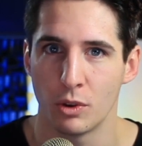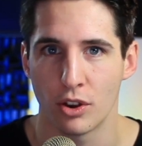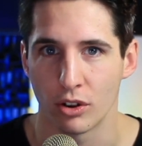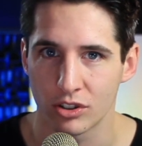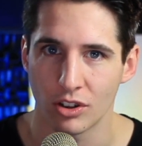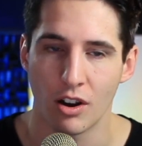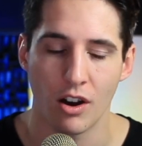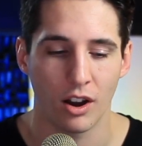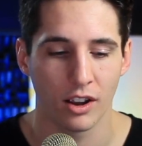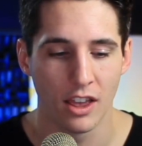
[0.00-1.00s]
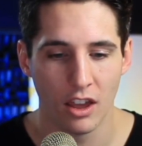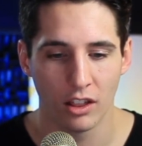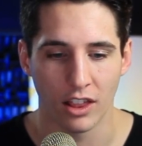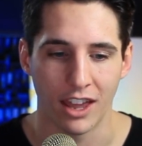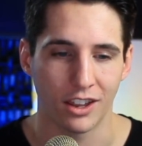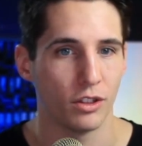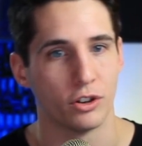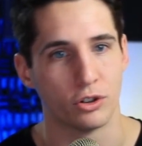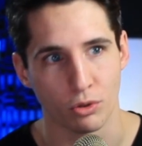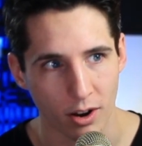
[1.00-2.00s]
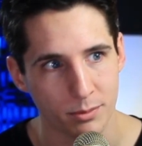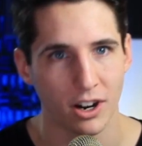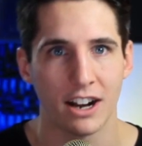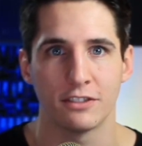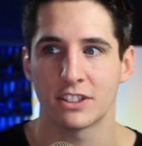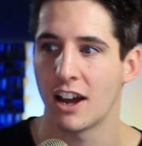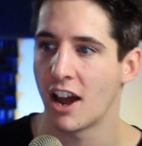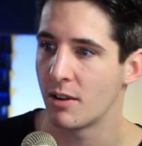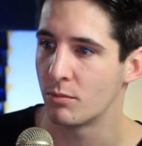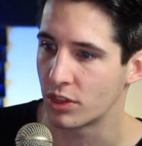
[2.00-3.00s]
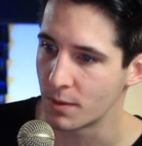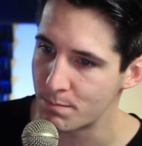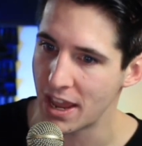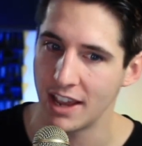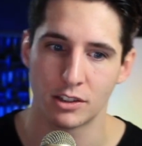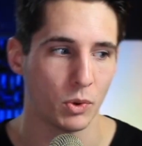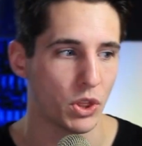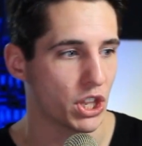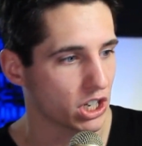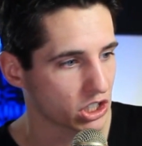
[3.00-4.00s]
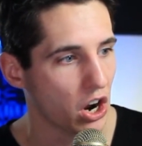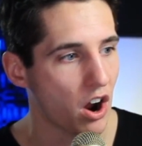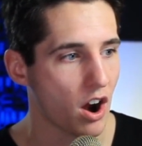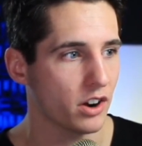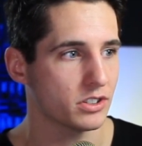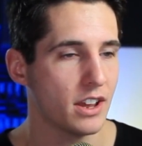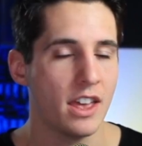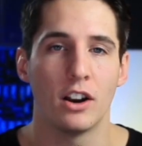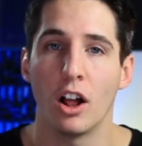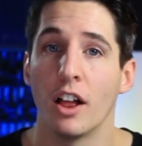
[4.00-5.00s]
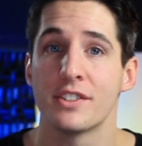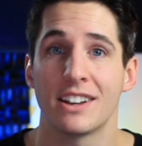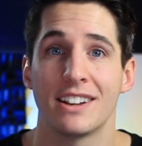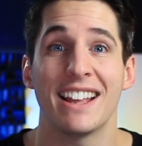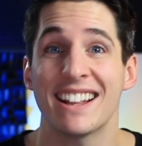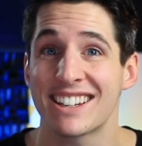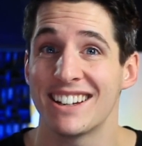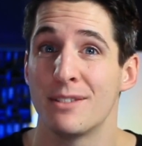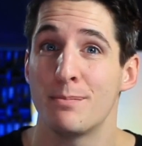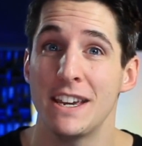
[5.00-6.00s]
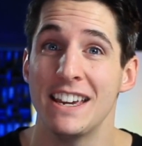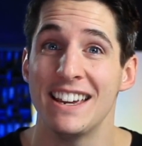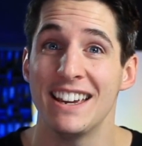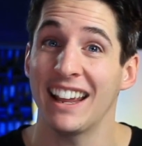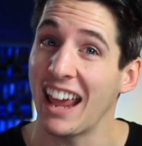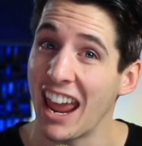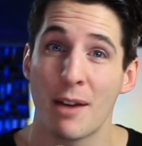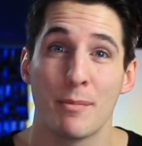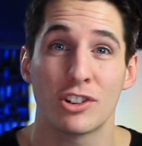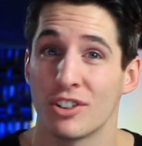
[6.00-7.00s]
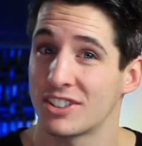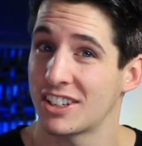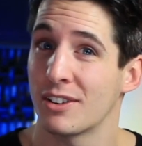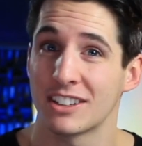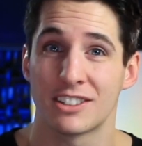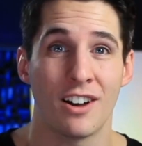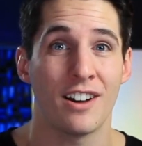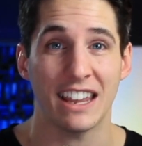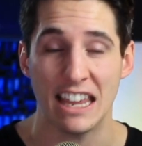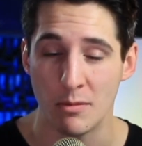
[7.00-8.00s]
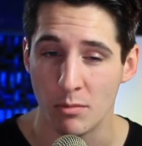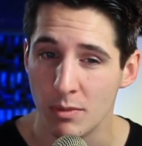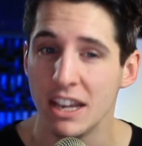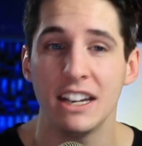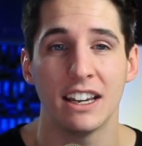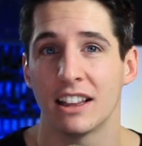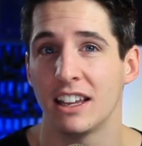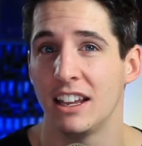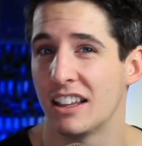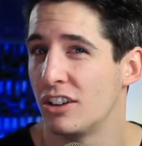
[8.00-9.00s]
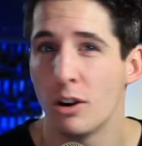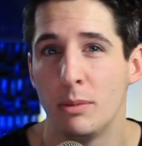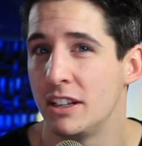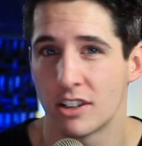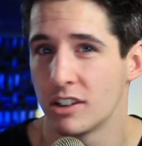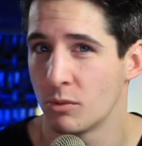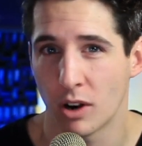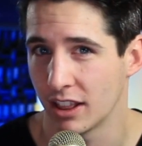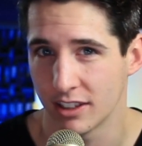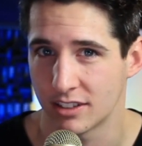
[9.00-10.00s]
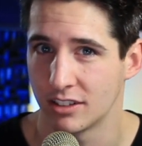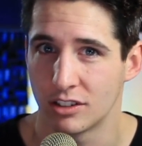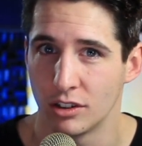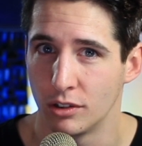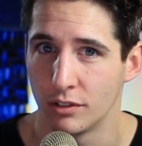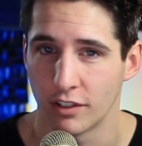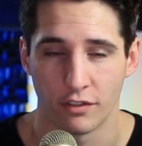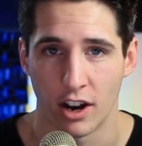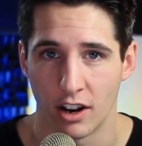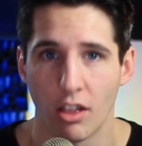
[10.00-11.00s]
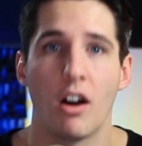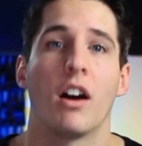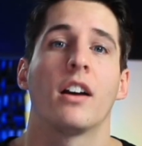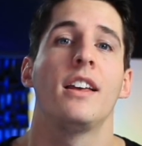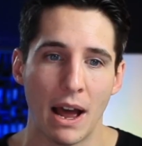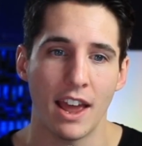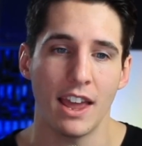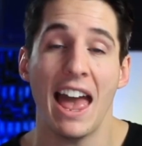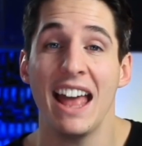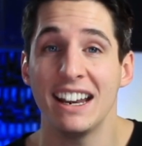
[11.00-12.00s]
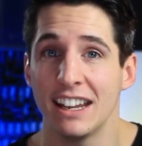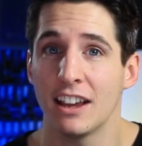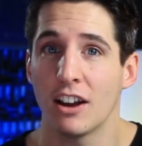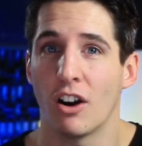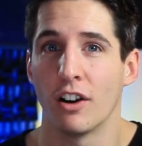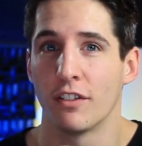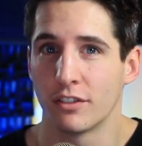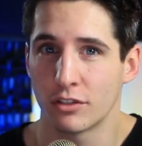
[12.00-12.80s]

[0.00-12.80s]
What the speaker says: with your song, like the drums are out of time with the bass, with the guitars, then all of a sudden that's going to be an amateur sounding song immediately that nobody's going to want to listen to for very long. By editing our